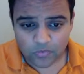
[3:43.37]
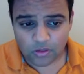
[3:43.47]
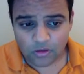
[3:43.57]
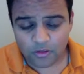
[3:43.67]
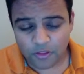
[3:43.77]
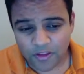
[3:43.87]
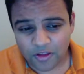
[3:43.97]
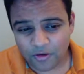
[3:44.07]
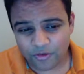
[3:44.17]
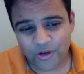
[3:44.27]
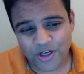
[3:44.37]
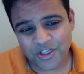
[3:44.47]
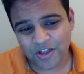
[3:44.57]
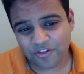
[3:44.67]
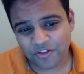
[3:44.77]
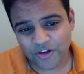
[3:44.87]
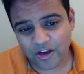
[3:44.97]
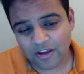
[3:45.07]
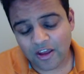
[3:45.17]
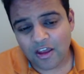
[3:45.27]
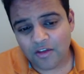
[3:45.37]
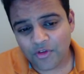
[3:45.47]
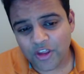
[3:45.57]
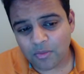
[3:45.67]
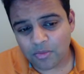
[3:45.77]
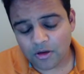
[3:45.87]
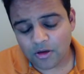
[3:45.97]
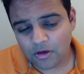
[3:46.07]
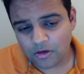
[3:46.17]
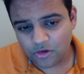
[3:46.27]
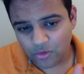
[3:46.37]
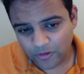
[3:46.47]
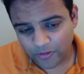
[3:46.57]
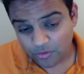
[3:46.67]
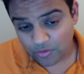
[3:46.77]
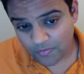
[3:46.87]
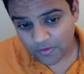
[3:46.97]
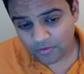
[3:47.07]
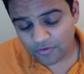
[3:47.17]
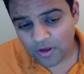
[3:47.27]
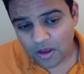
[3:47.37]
And the thing here is you actually get stuck. If you keep doing the derivative,